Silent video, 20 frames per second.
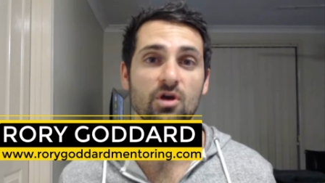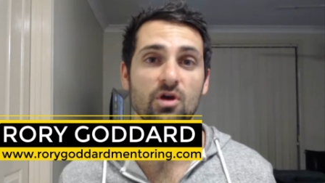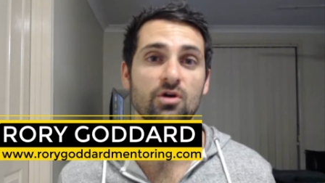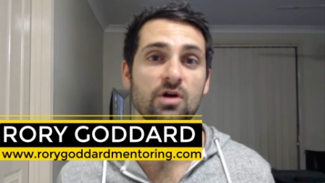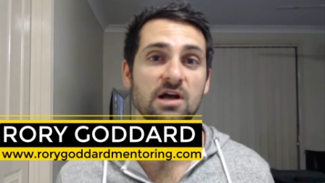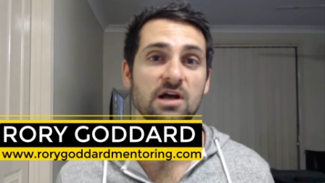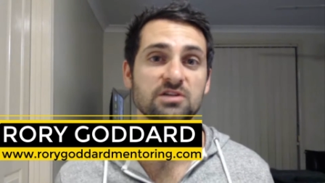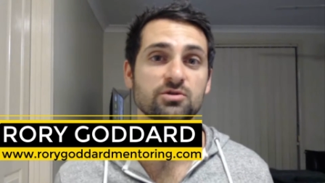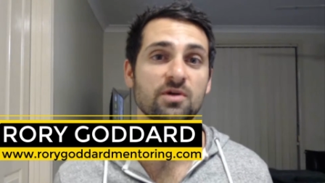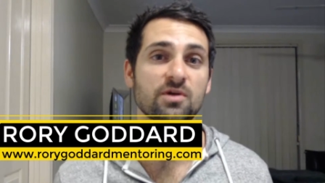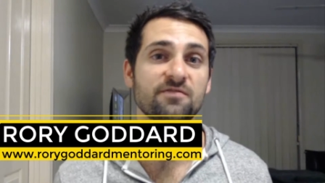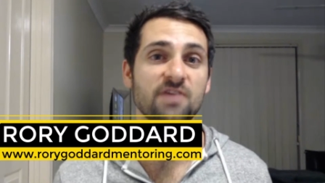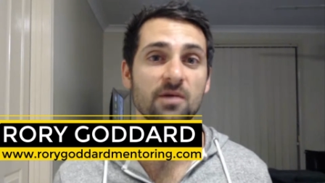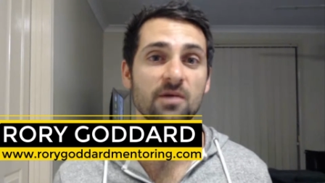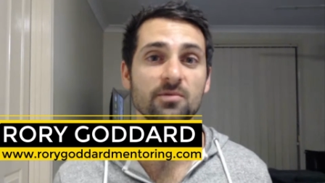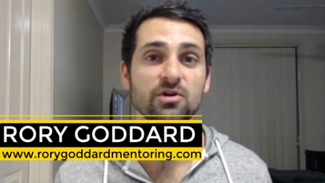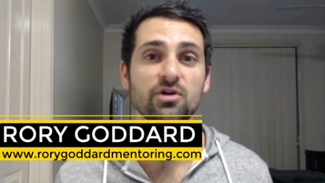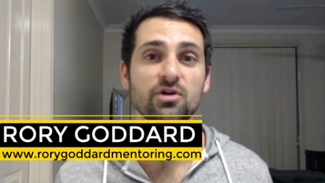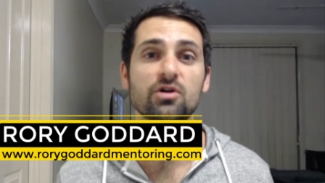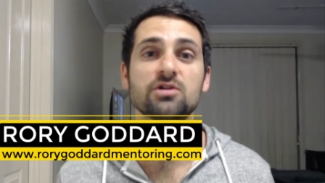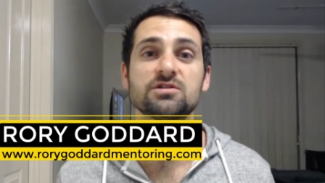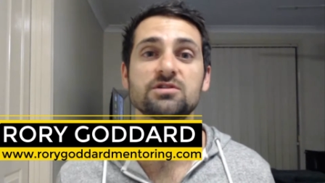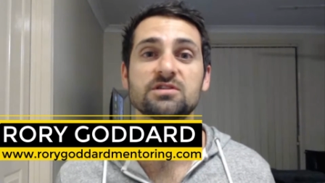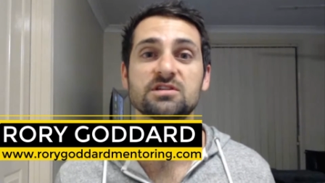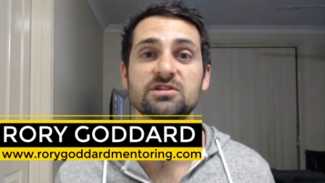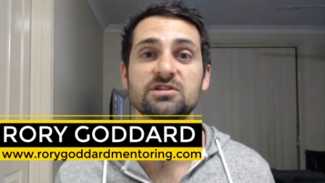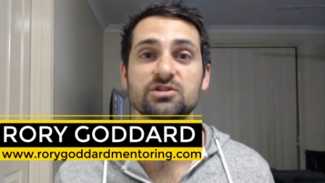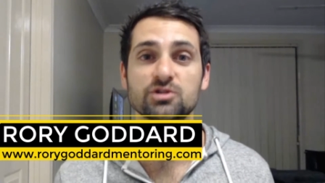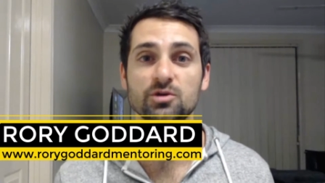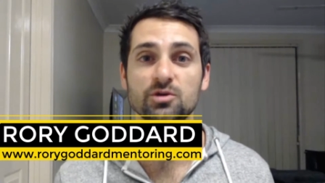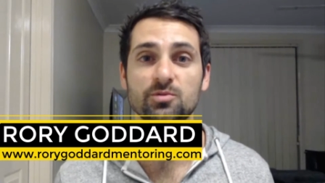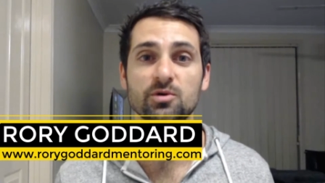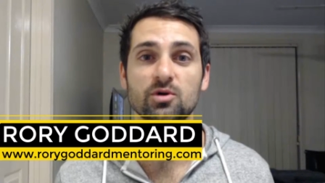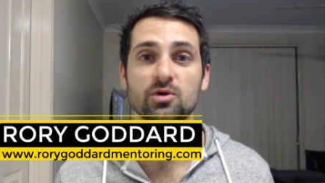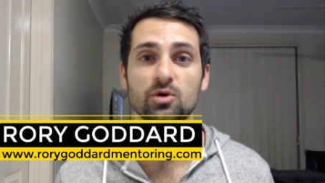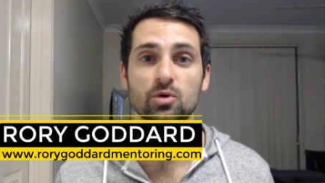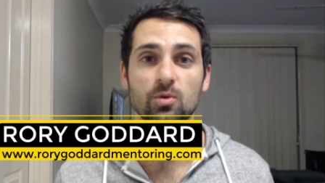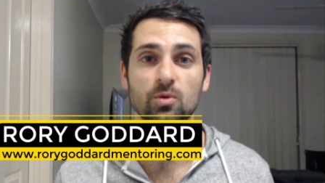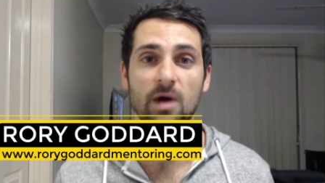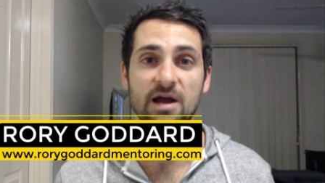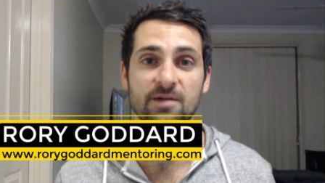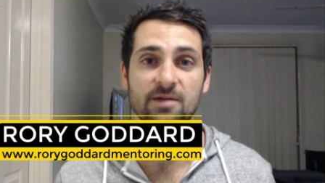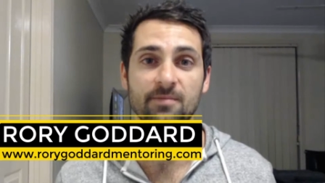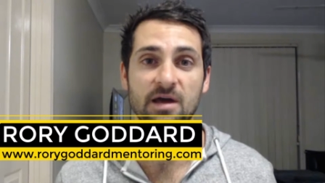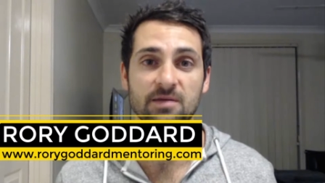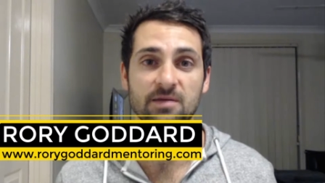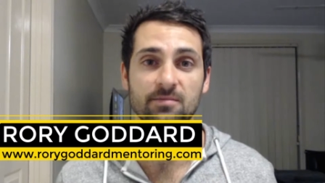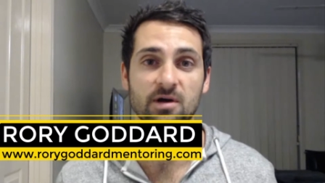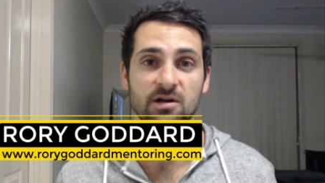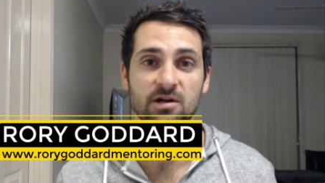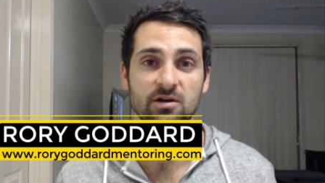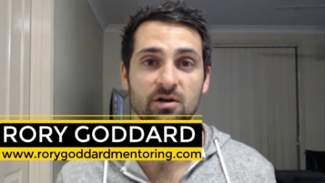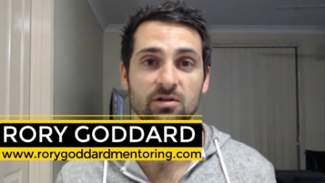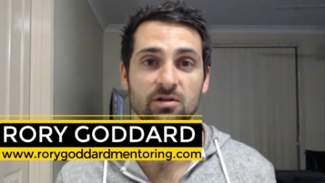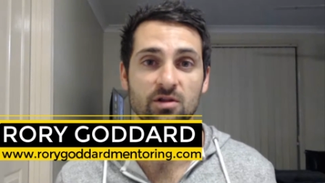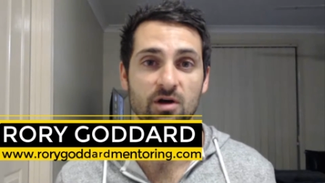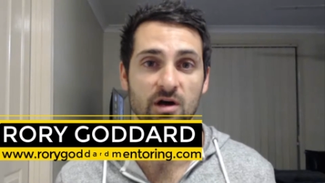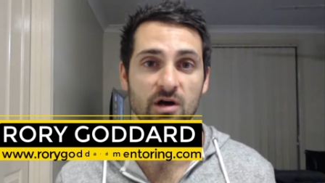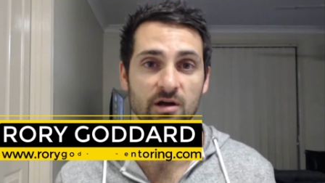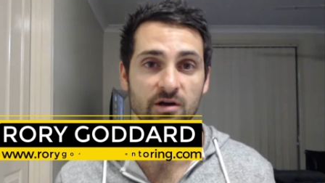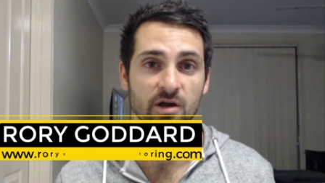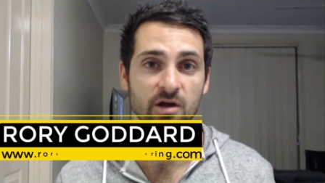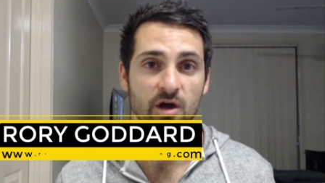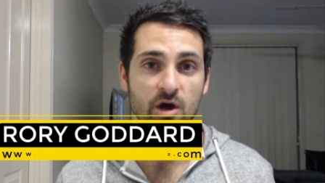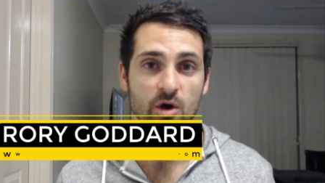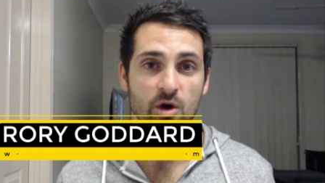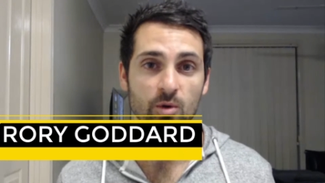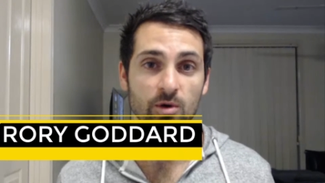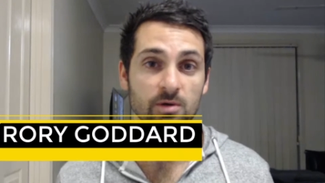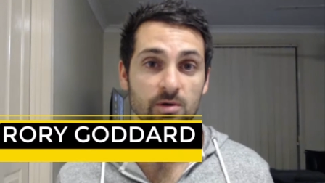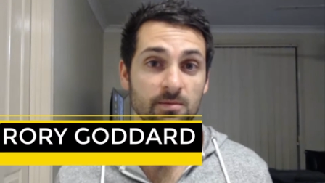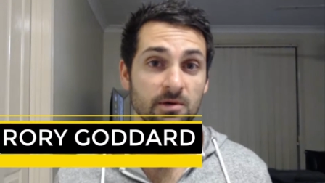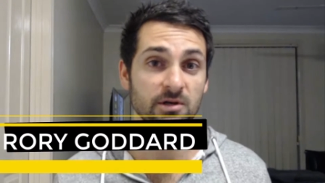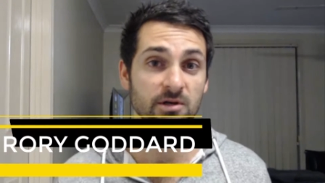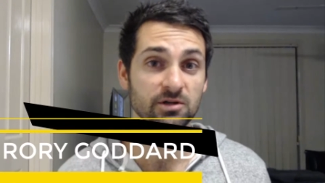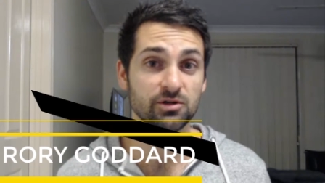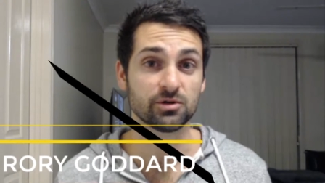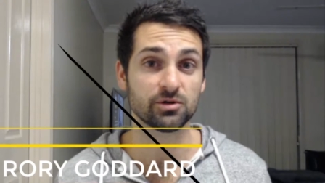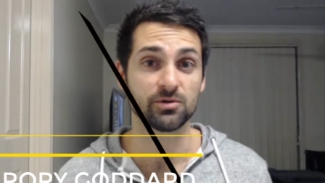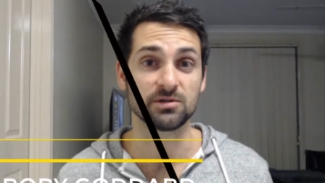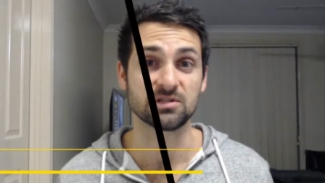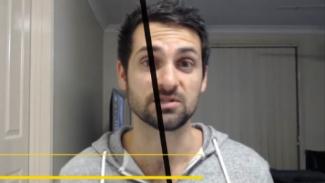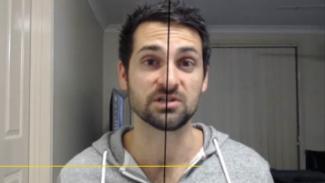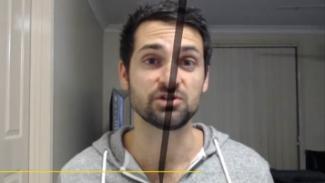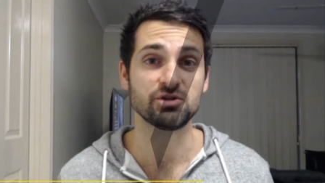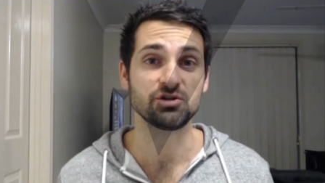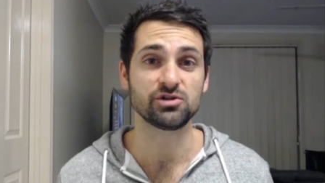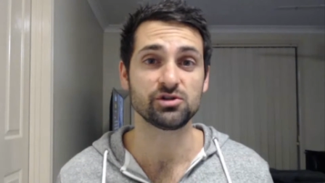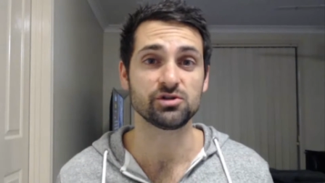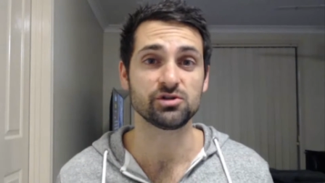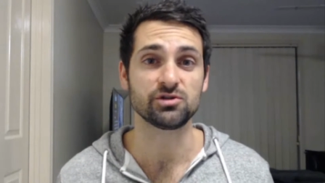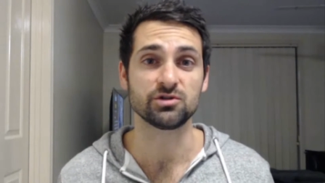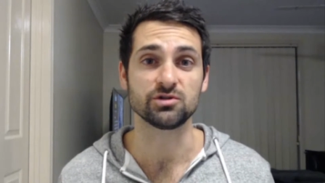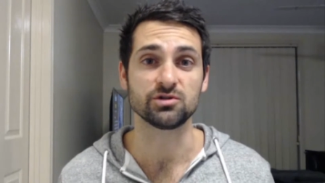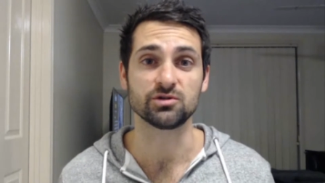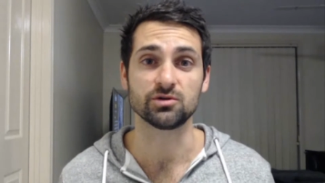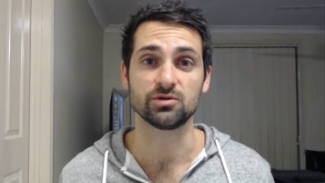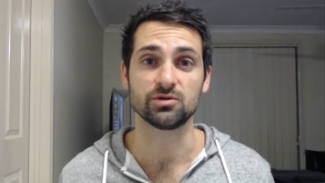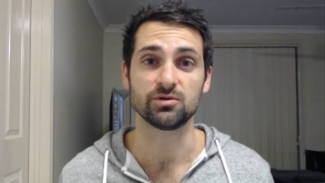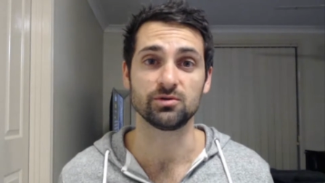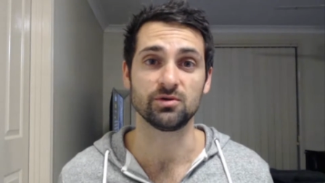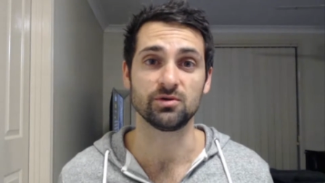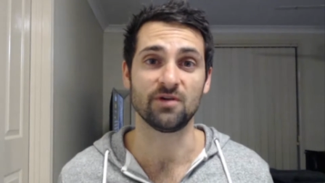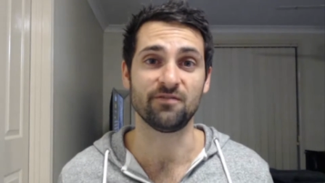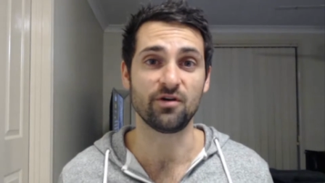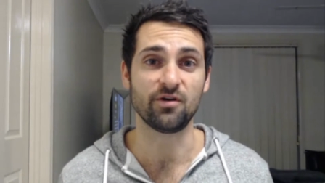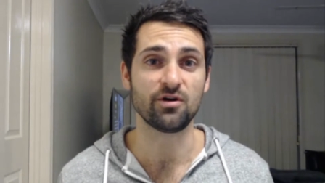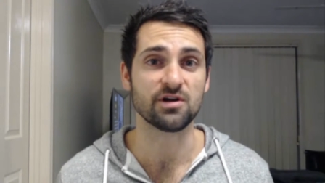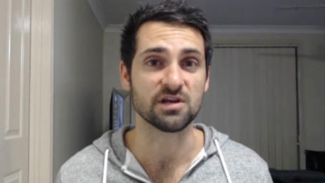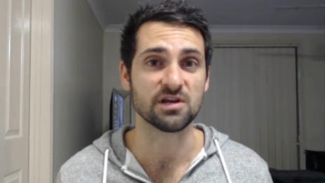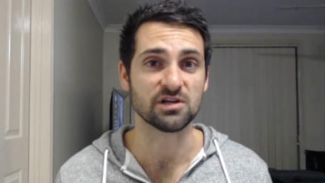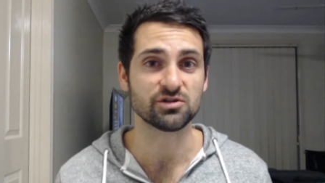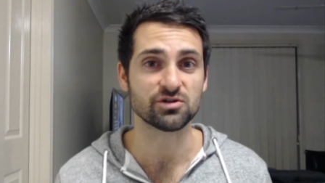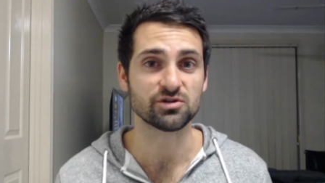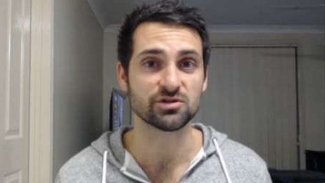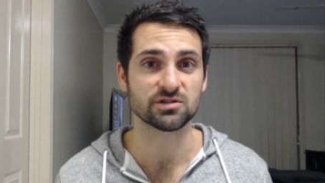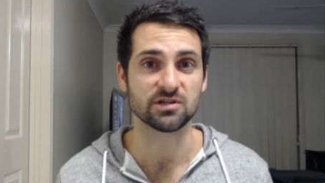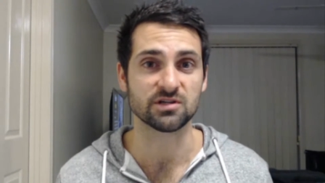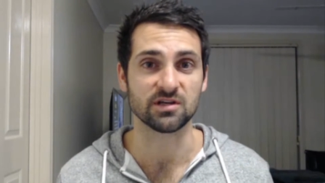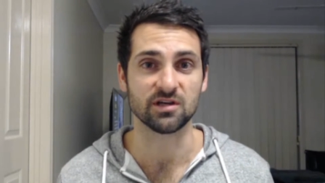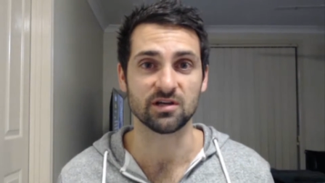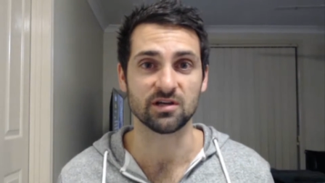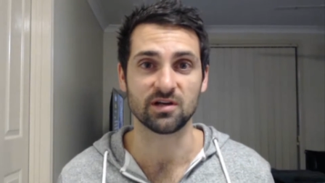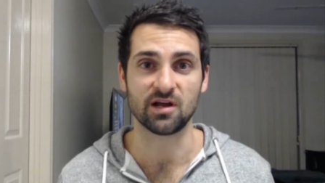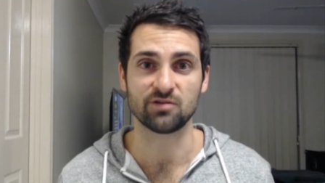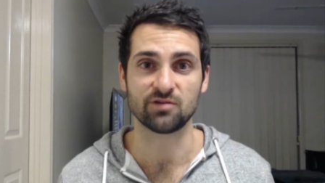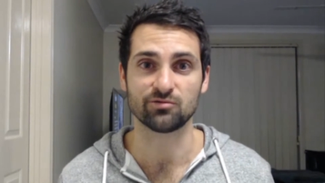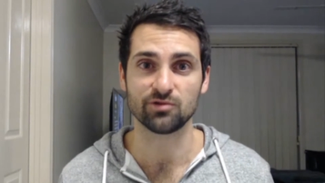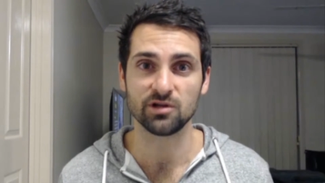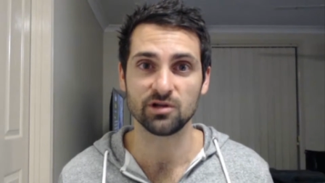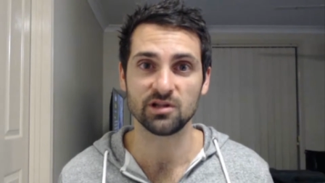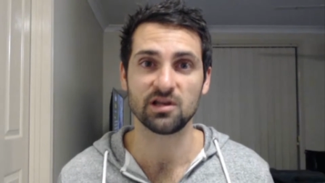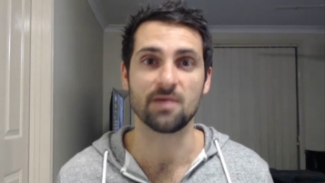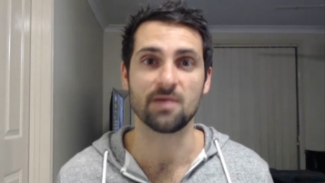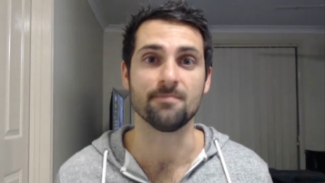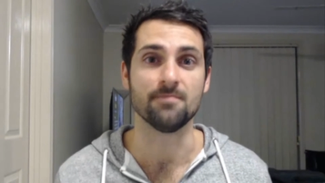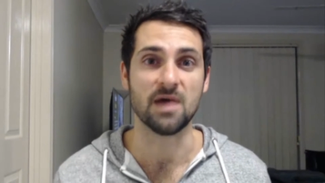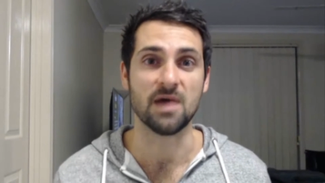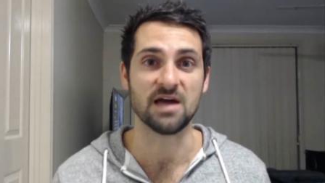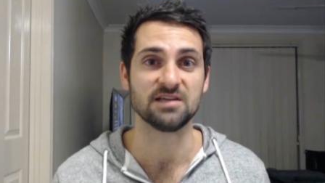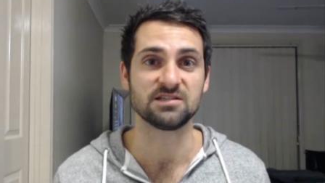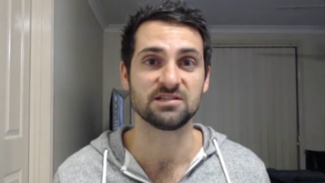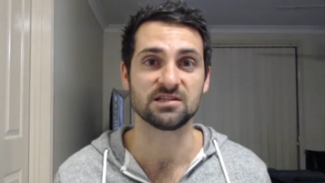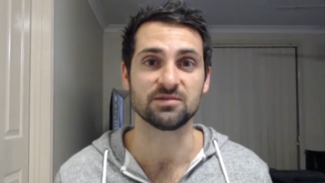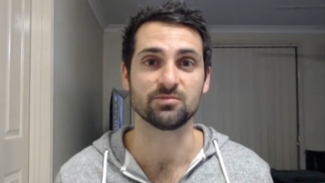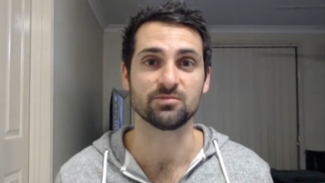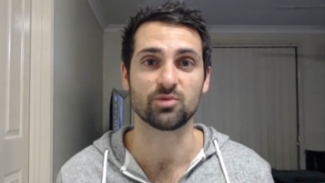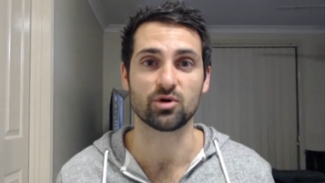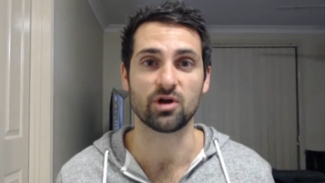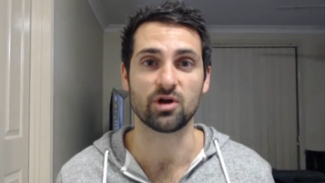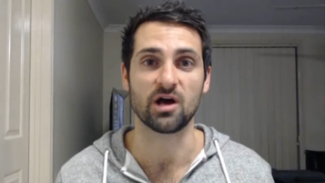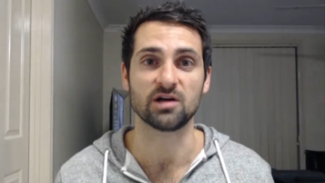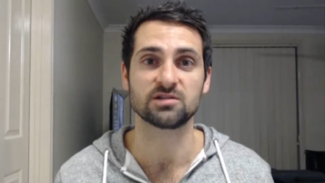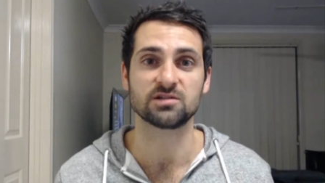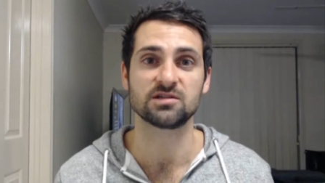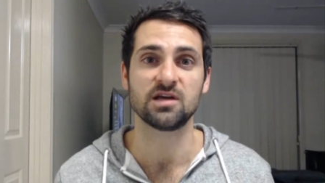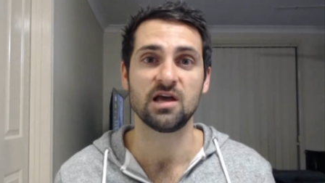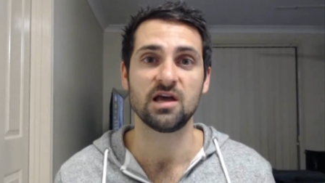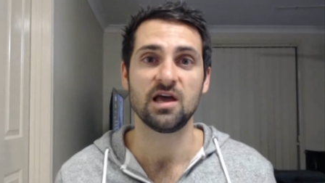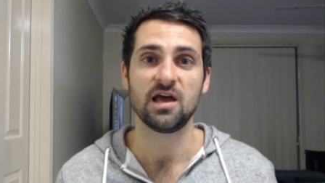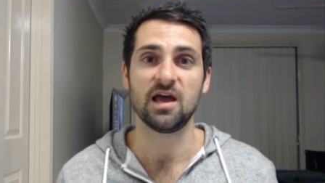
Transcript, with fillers: Alright, so I've come across this super cool way to make money online. What I'm going to do is introduce you to a very interesting and really amazing product.